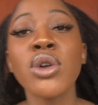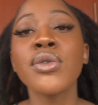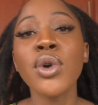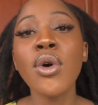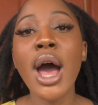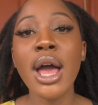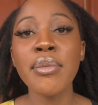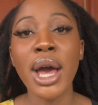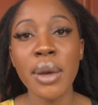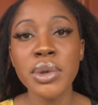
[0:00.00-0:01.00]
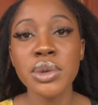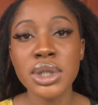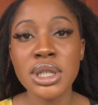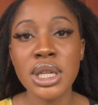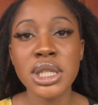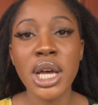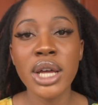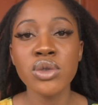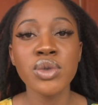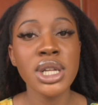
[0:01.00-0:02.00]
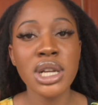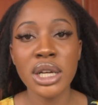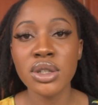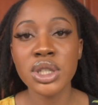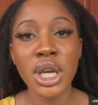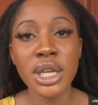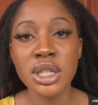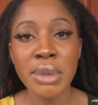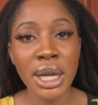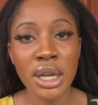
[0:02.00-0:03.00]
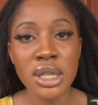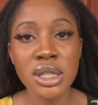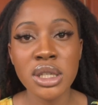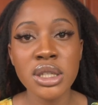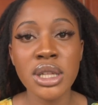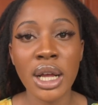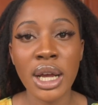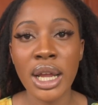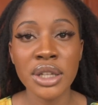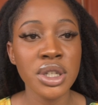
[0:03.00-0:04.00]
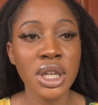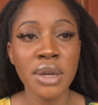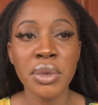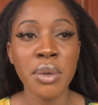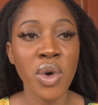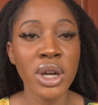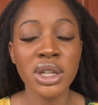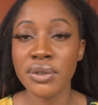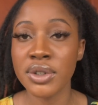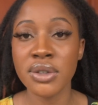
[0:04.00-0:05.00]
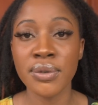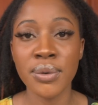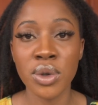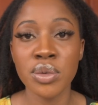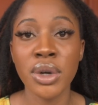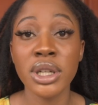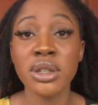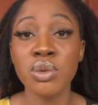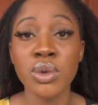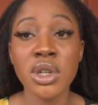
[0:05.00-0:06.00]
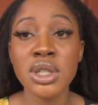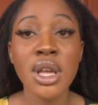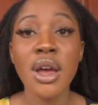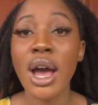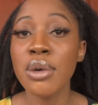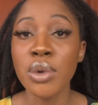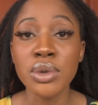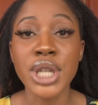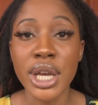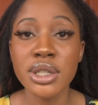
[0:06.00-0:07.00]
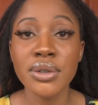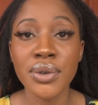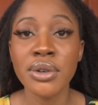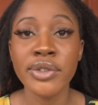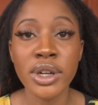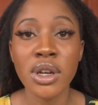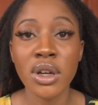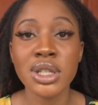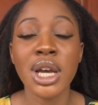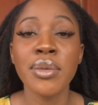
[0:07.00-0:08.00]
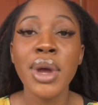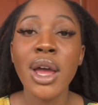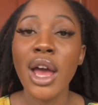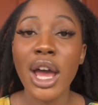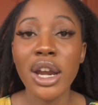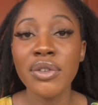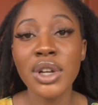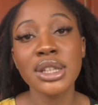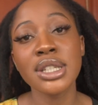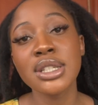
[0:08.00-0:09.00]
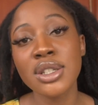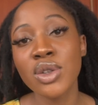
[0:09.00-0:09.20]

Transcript: overall, I'm happy with this cleanser. I don't really like to change my cleansers. Like, I like to keep them one, and if it's affordable and it works, I won't change it for a very long time. And I feel like this is